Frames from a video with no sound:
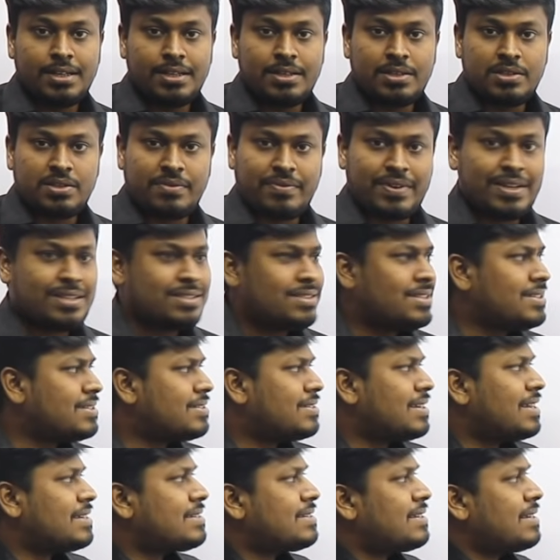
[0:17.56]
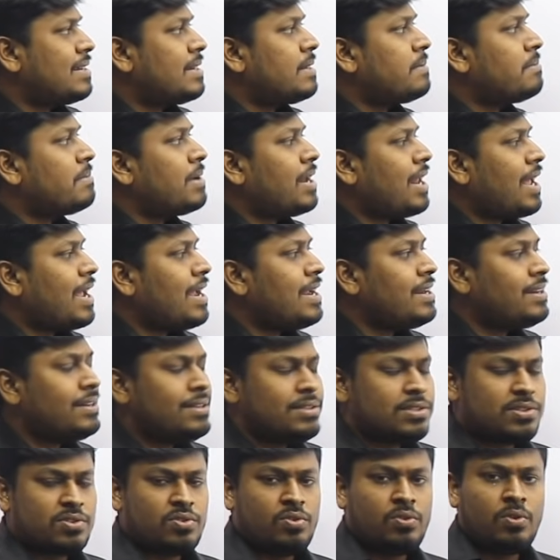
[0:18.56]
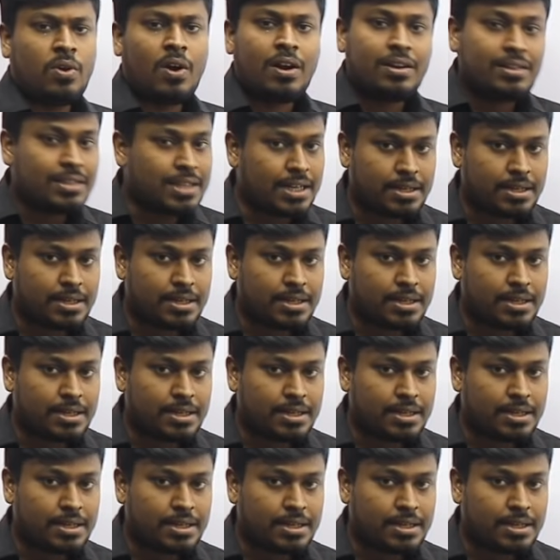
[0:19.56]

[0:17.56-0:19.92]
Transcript: So friends, this lesson number 8 is not